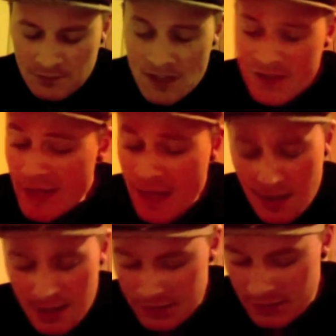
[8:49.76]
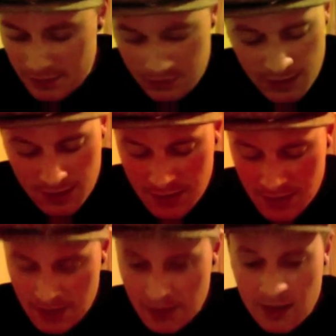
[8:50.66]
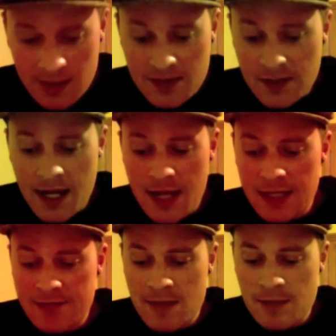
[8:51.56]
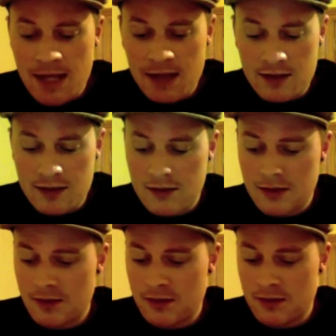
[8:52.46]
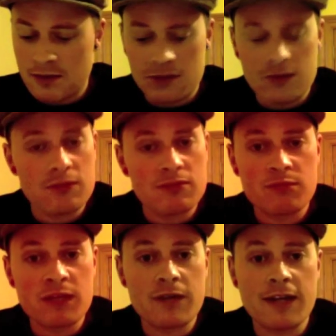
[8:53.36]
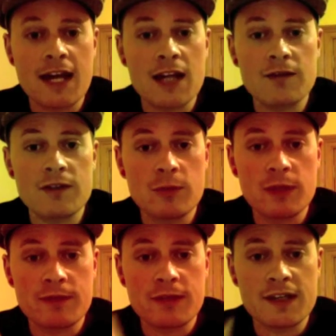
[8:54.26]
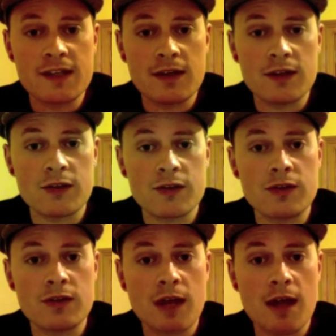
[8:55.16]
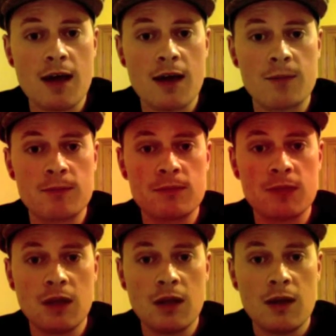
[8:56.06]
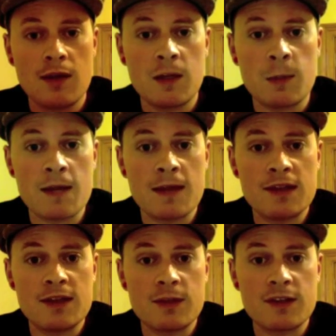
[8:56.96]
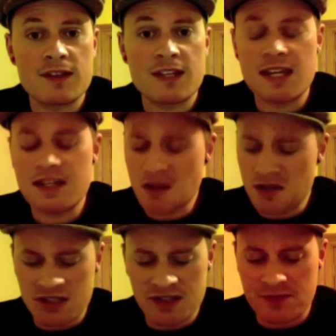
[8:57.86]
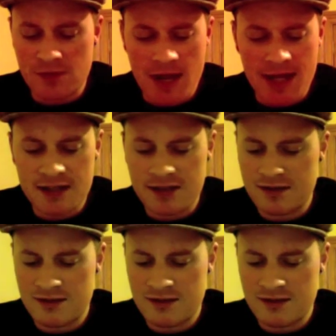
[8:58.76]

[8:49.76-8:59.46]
So yeah, it's okay to leave that blank. Be creative, do a bit of research, think about things you want to see. Don't just write,